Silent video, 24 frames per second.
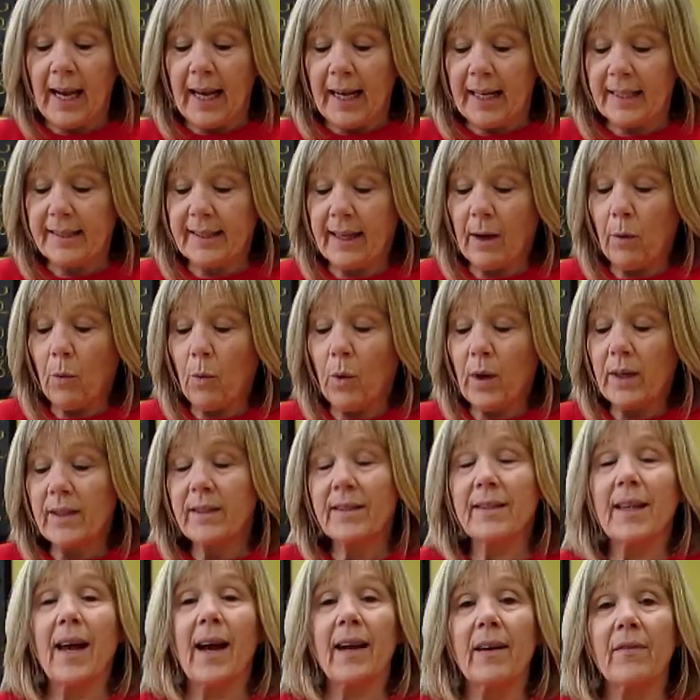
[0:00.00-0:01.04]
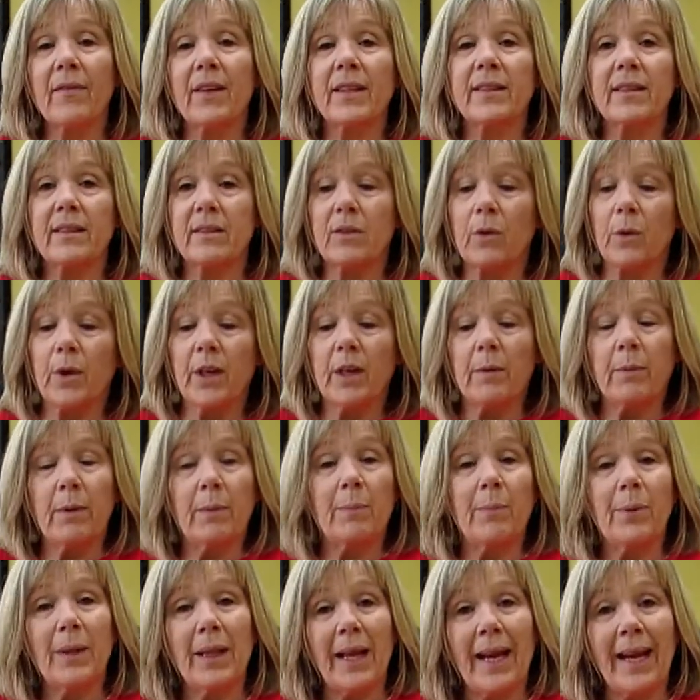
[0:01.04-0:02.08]
is that one side of this is going to be
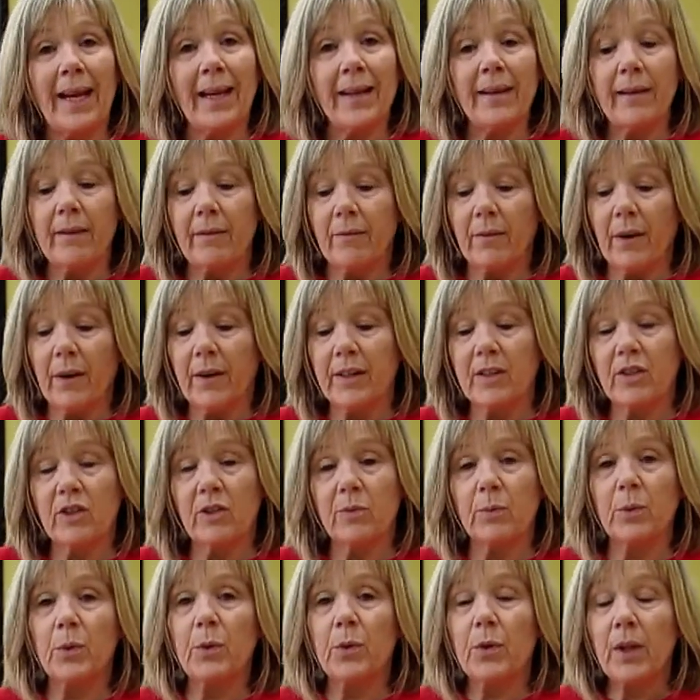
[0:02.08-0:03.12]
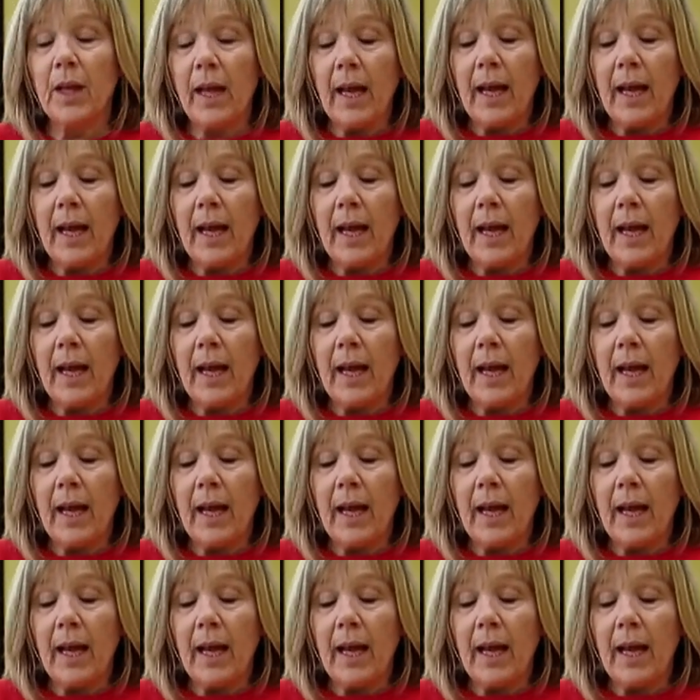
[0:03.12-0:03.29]
planed, very smooth,